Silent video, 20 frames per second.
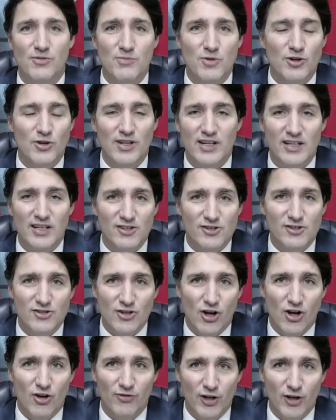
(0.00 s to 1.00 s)
community to
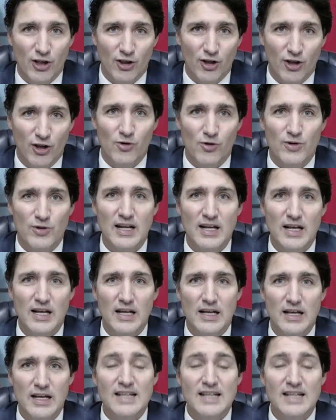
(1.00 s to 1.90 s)
solve alone,